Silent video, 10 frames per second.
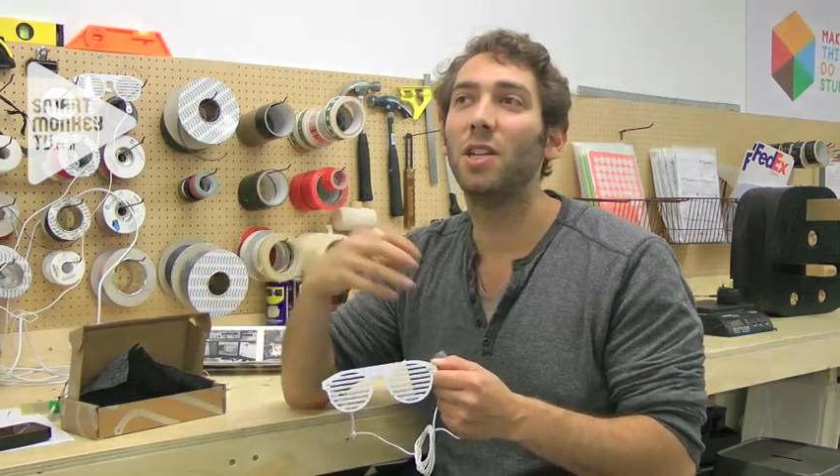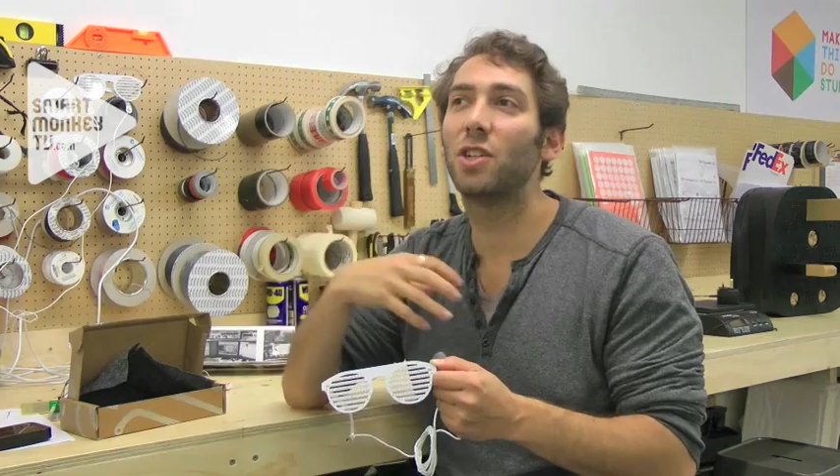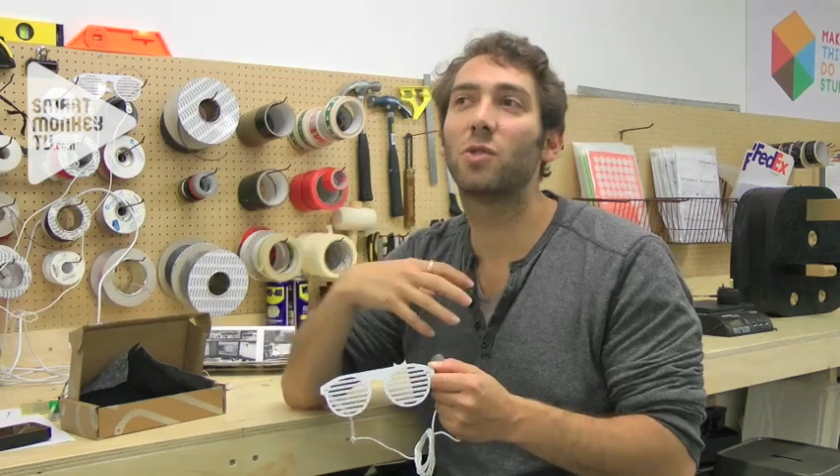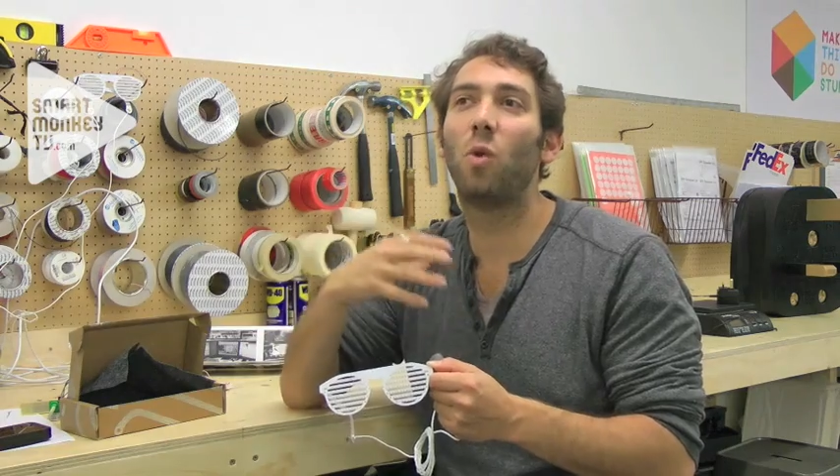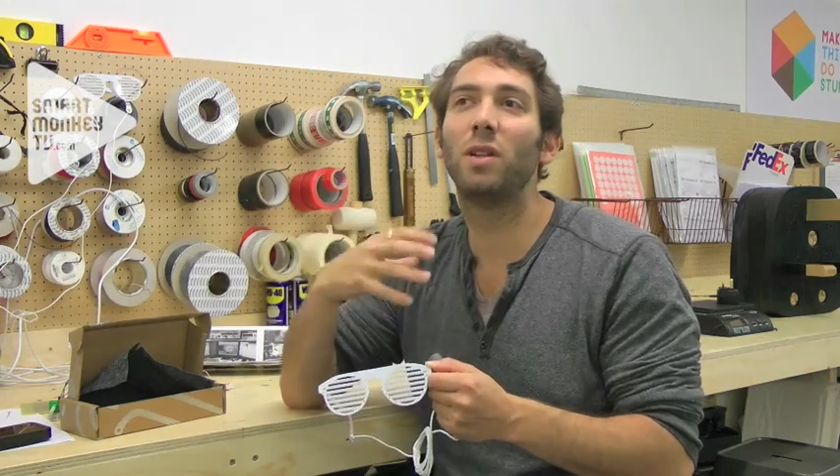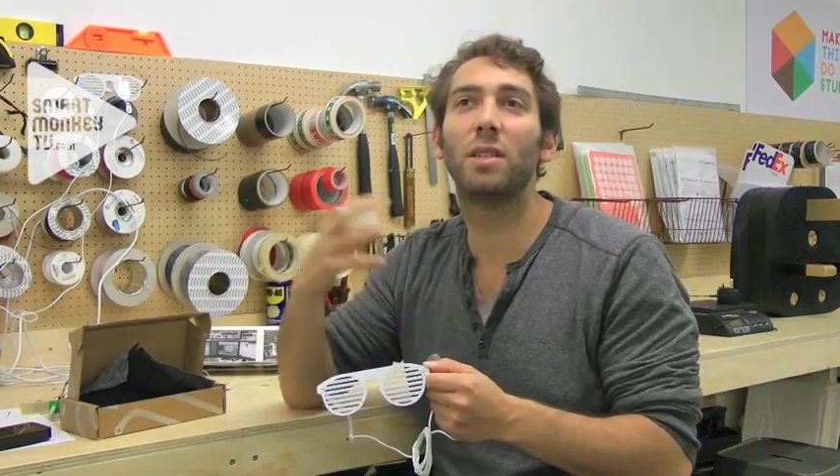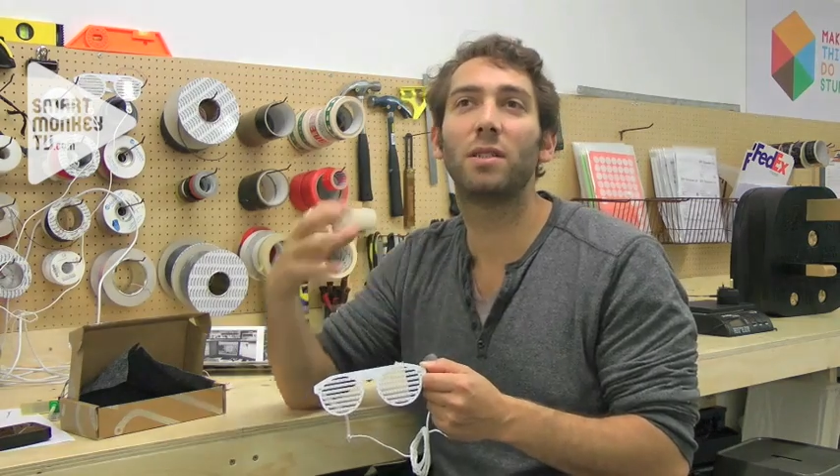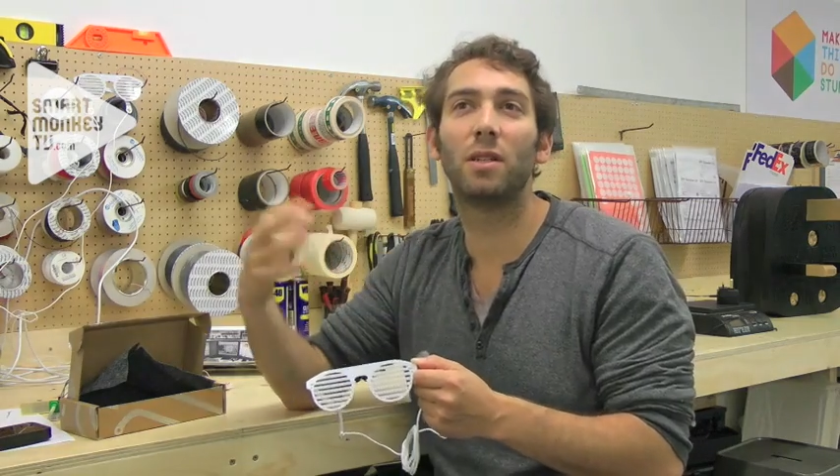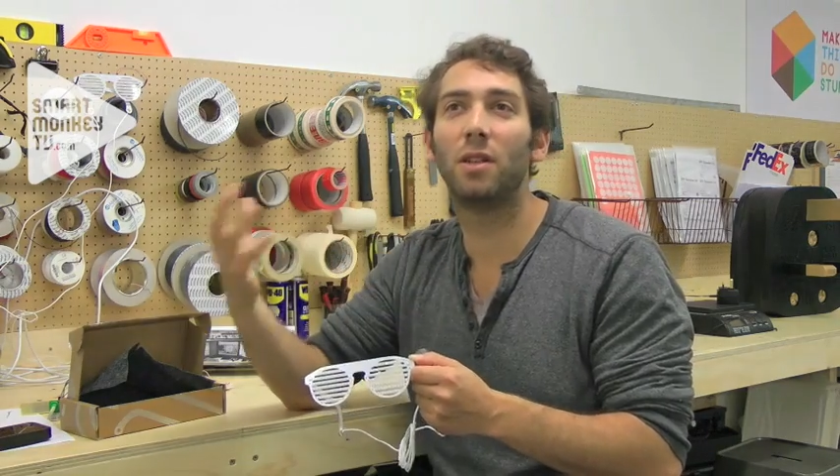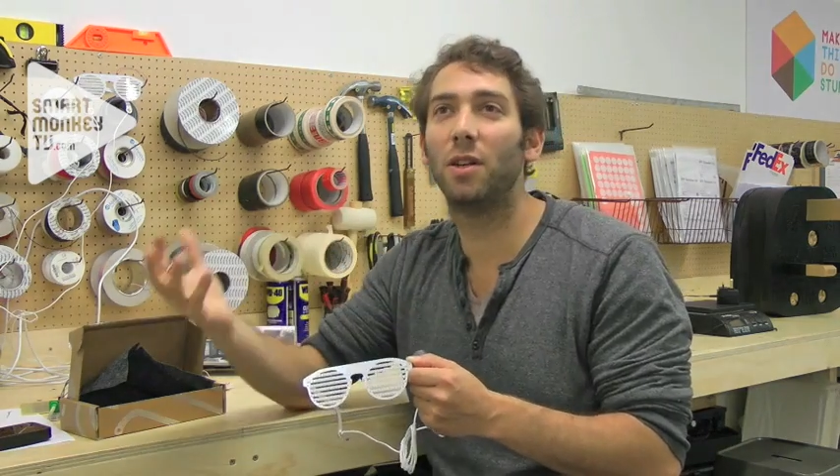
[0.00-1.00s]
Just wanting
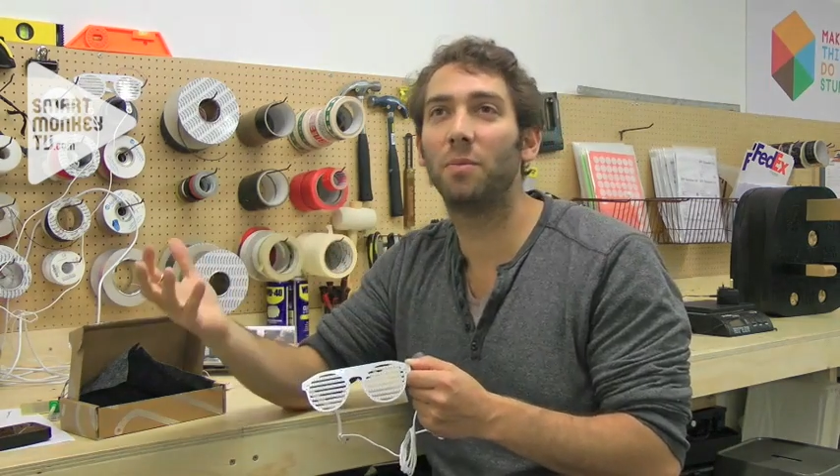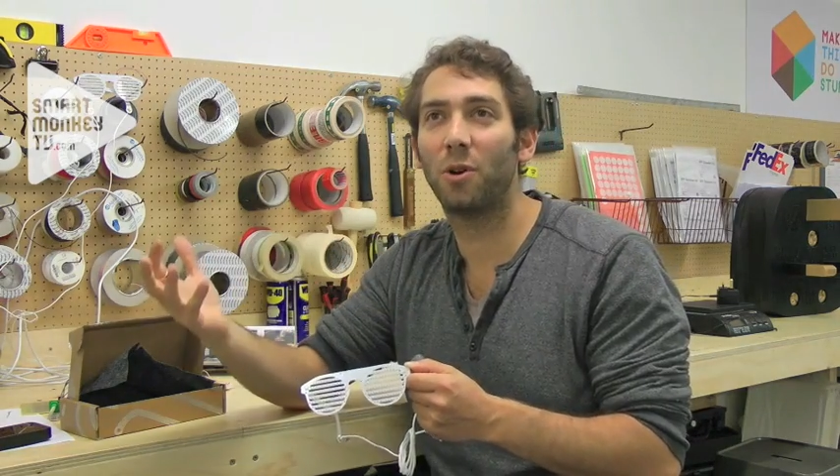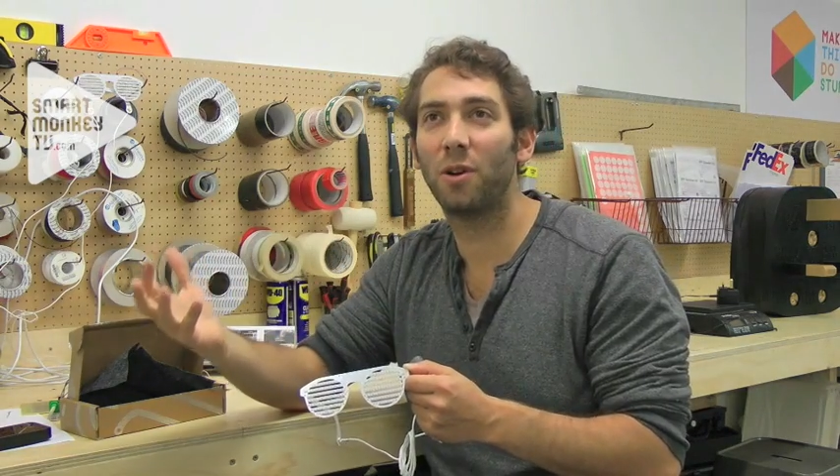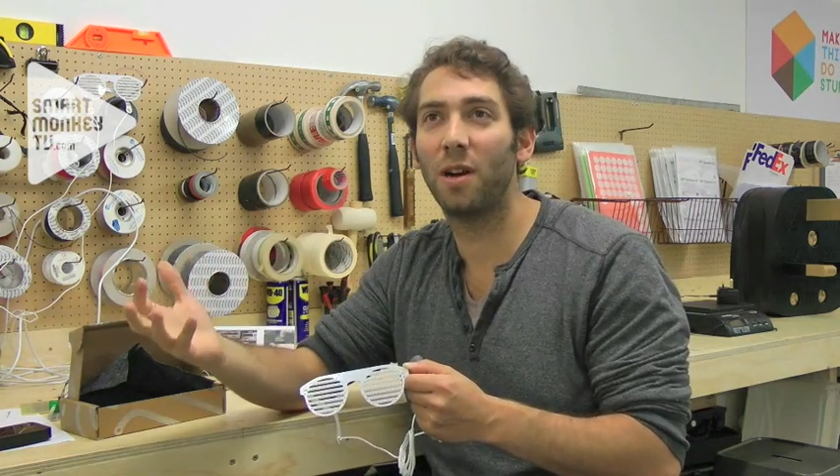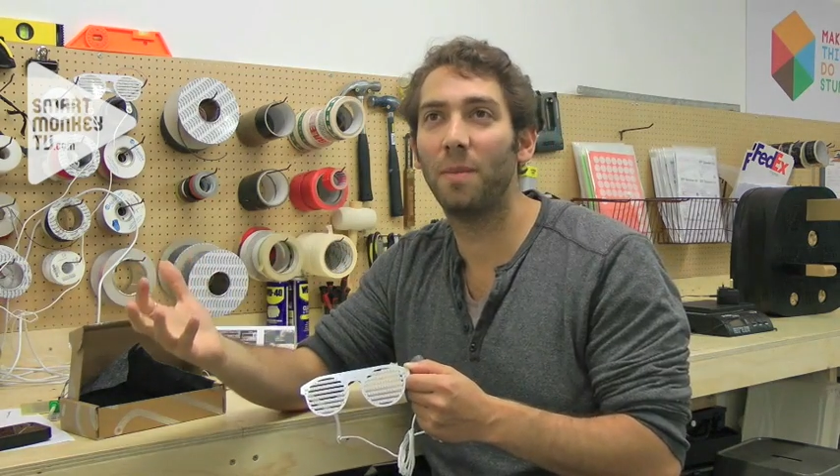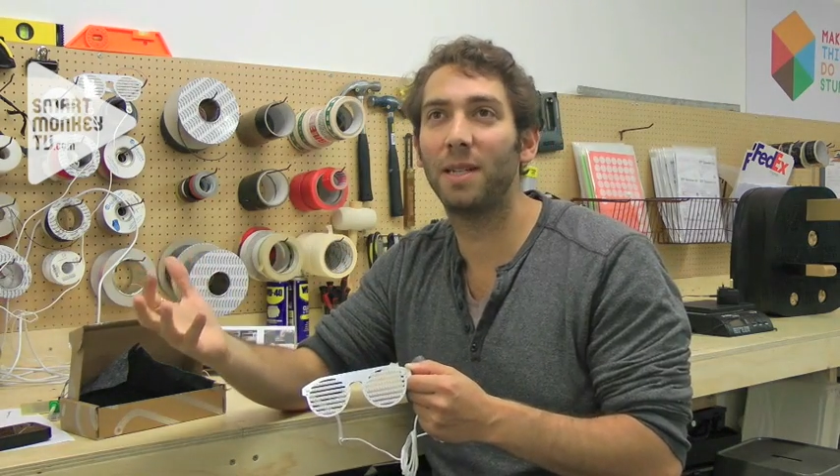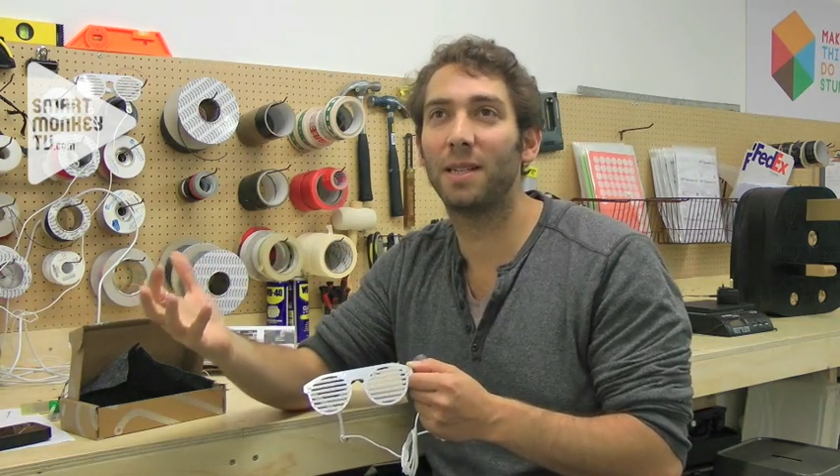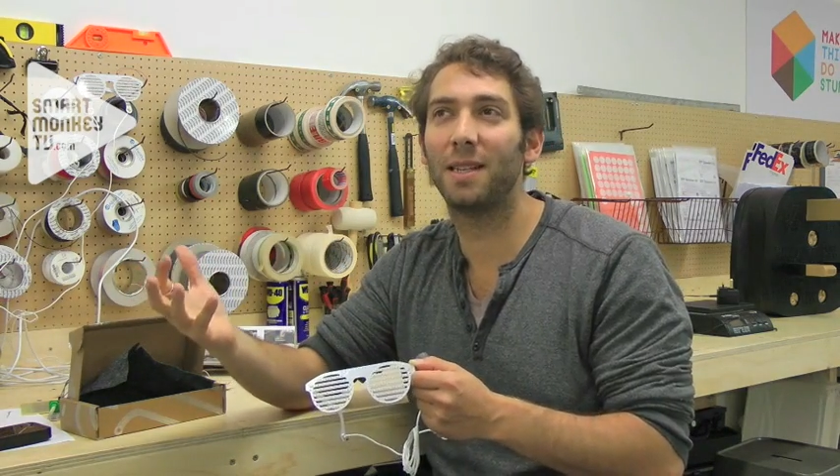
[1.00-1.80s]
to learn programming